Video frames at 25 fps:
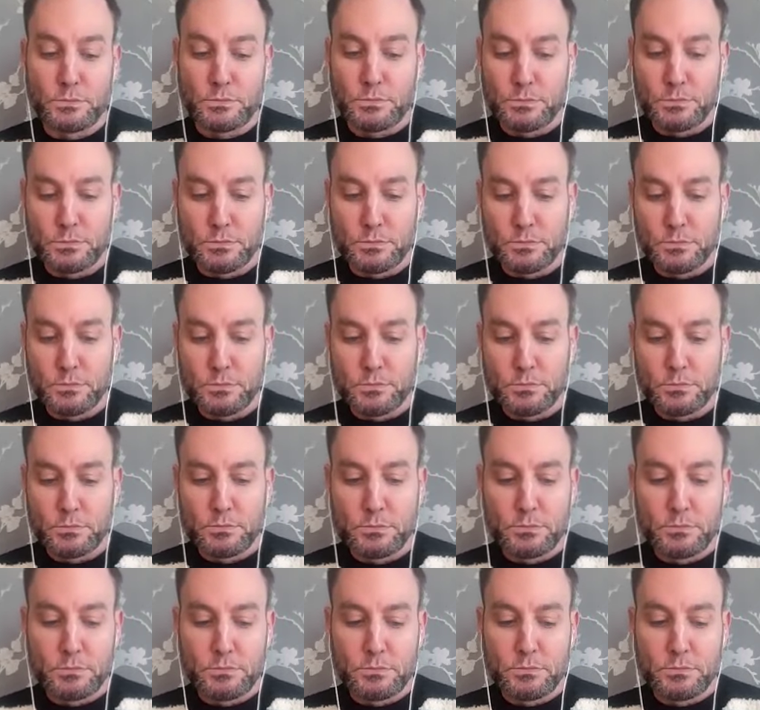
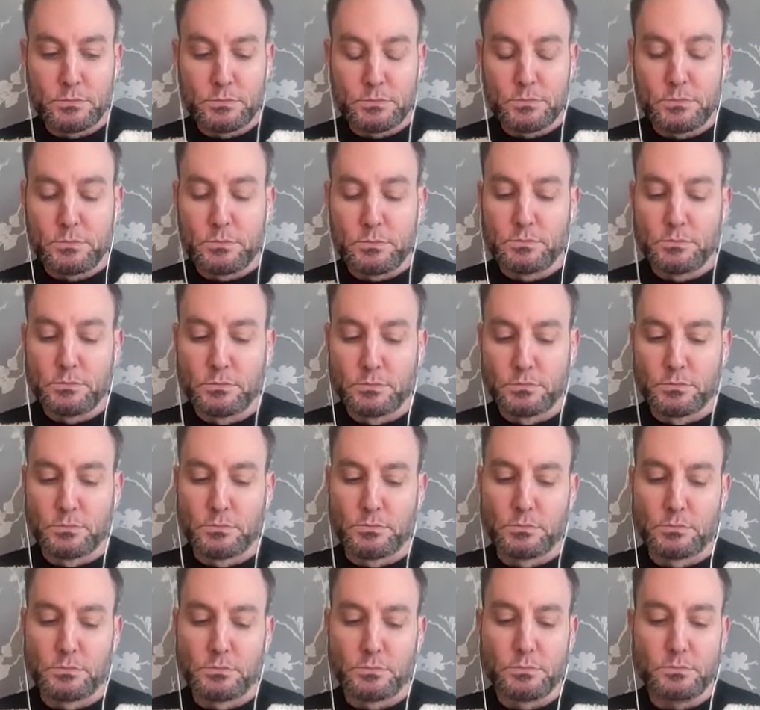
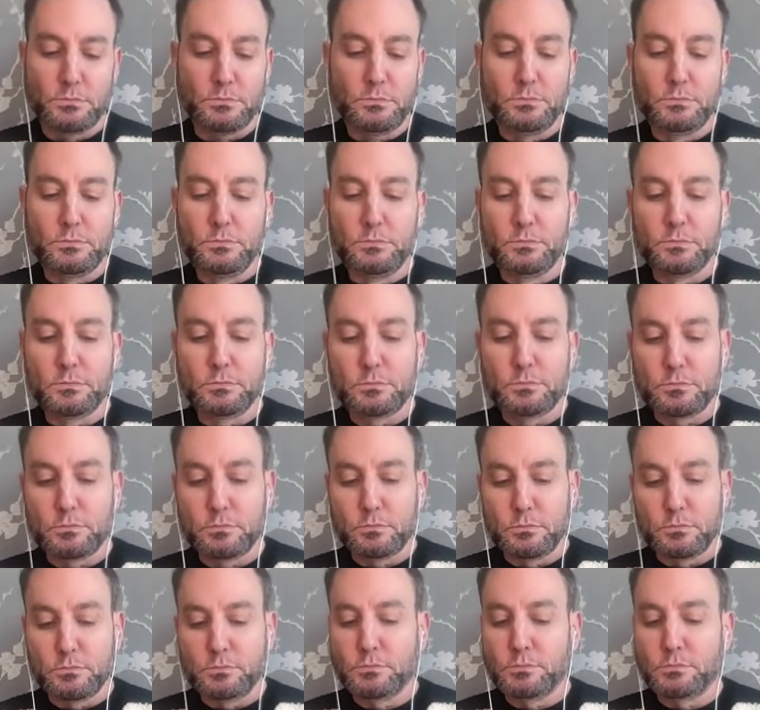
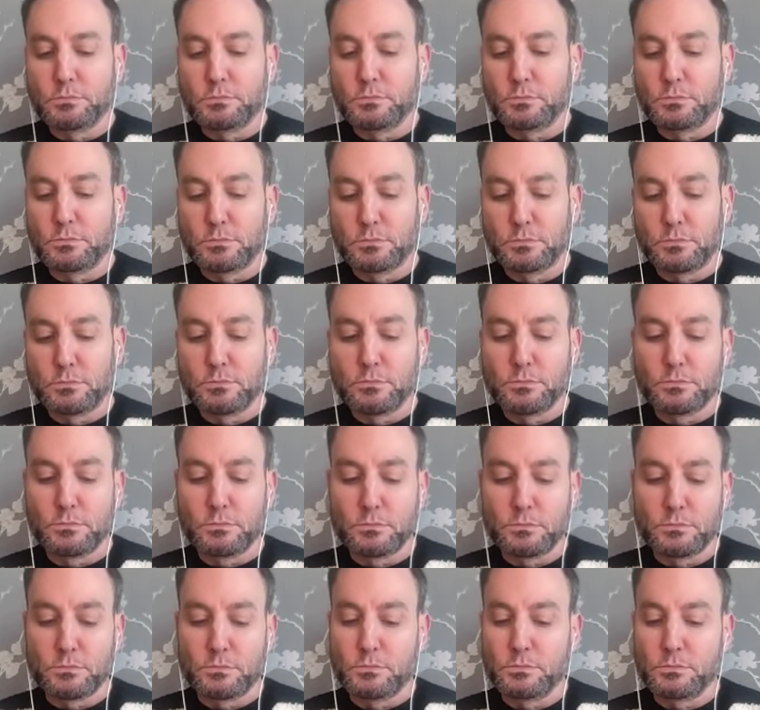
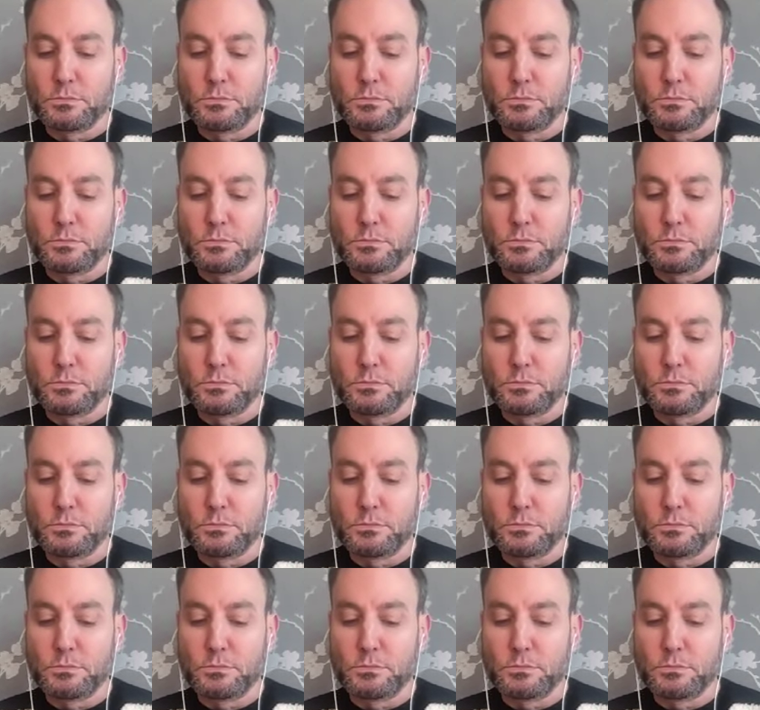No words are spoken by the person on screen.